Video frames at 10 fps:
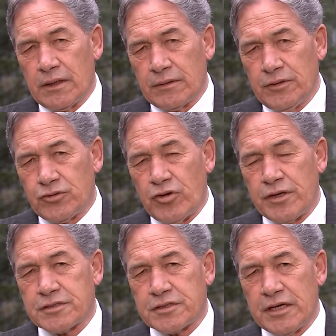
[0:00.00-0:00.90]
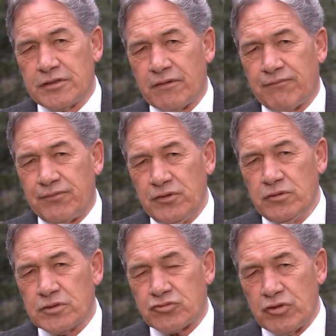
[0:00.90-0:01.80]
Are you trying to say that a
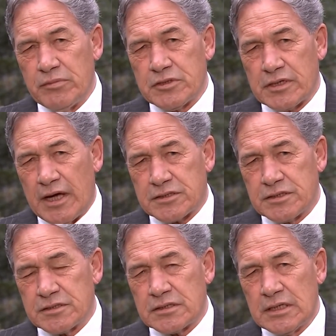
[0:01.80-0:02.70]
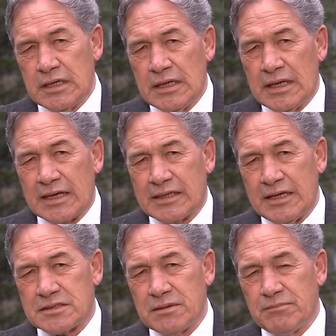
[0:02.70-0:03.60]
few extremist actions
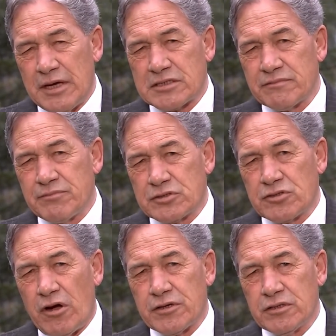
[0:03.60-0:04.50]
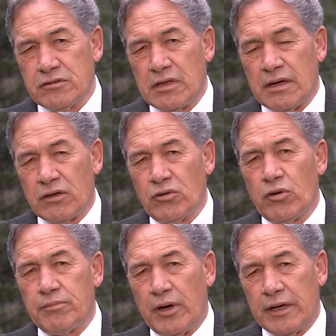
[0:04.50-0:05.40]
against the massive majority who are
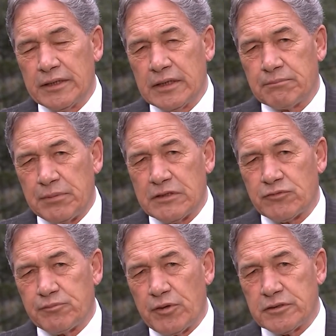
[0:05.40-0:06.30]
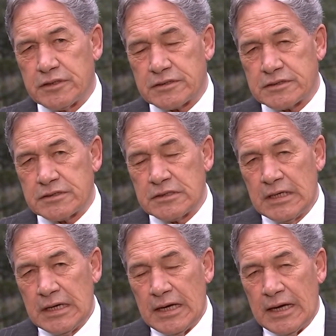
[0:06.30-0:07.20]
law-abiding and peaceful protesters,
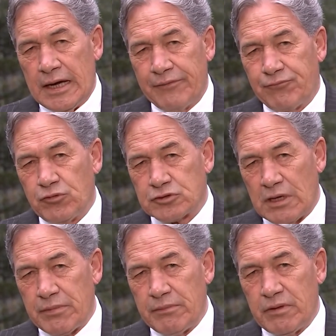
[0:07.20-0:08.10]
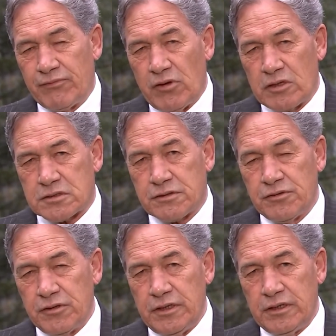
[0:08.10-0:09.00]
and for some of them who've lost
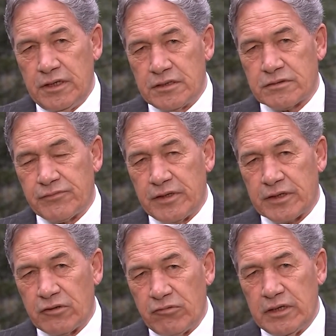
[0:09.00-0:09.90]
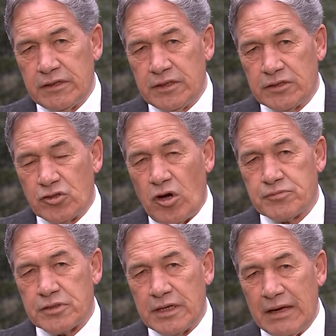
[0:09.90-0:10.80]
30 years of their career, their
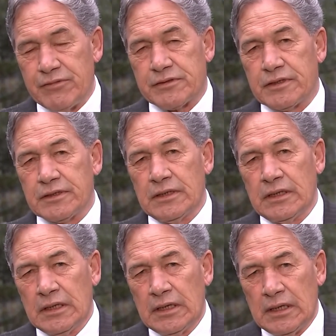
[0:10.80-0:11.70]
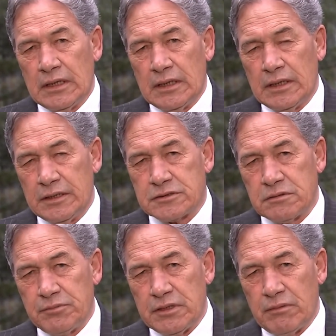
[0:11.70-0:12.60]
jobs and everything, is
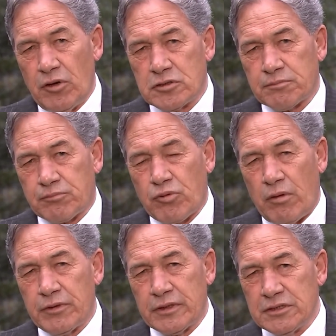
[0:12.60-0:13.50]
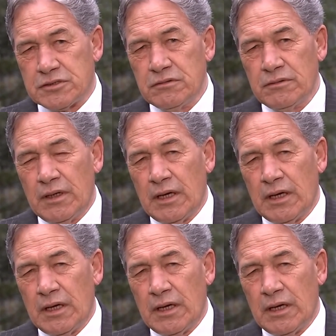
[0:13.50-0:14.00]
to be the most prominent issue?